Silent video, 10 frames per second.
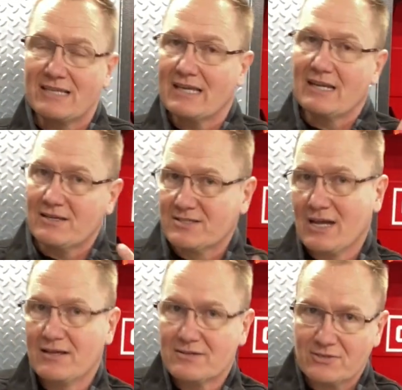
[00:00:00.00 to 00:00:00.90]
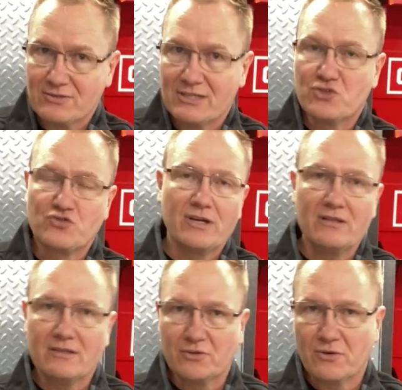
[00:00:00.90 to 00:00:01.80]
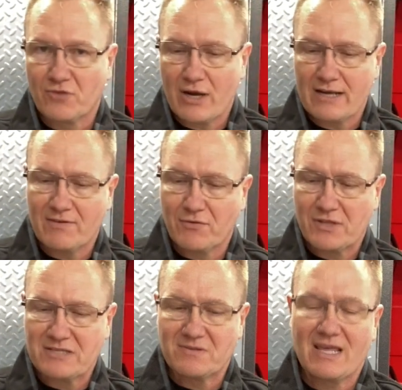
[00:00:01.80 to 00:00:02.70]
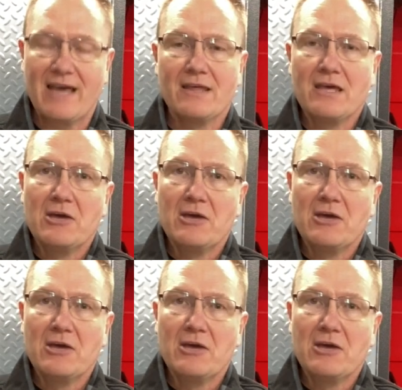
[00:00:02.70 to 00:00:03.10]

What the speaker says: It cannot certainly drill and do a variety of different things with that,